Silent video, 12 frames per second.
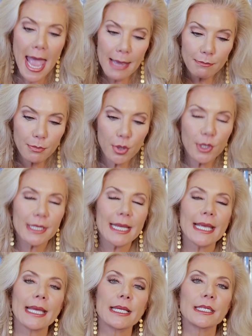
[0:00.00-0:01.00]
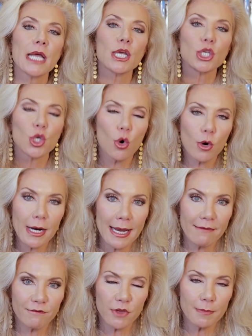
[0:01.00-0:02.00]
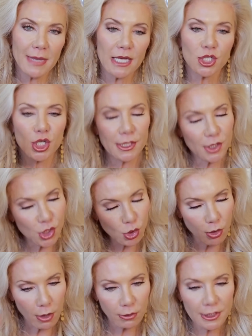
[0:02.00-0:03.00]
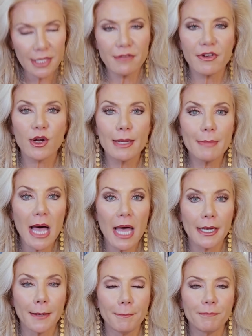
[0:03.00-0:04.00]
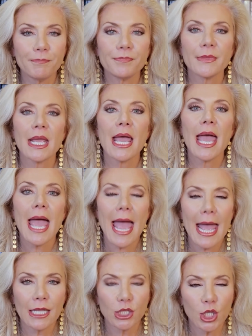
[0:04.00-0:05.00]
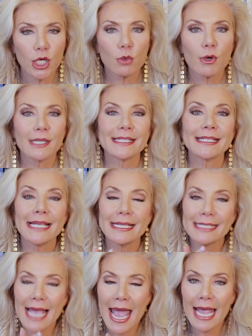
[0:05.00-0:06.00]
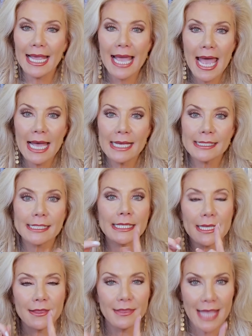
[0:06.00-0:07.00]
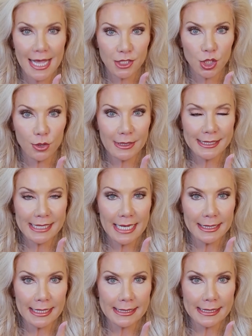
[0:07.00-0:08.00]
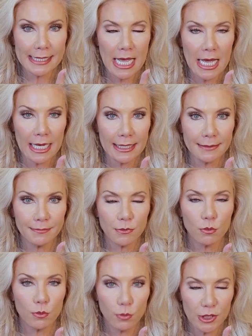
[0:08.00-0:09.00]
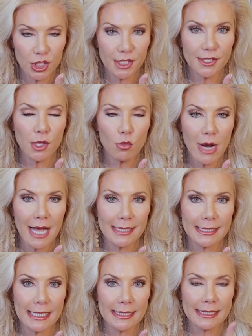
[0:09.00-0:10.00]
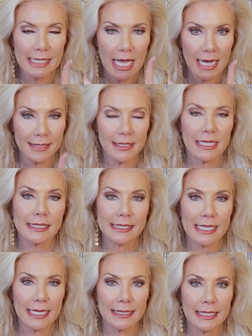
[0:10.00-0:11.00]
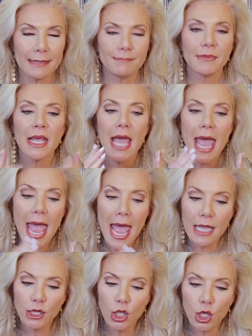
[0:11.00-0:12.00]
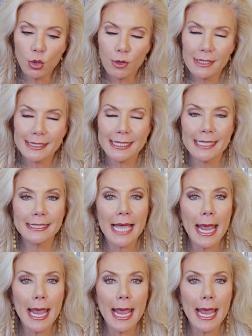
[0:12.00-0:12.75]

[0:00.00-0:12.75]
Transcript: and put in your information, scroll to the very bottom and look where it says AS, that's your ascendant sign which is the rising sign, the ascendant, and look where it says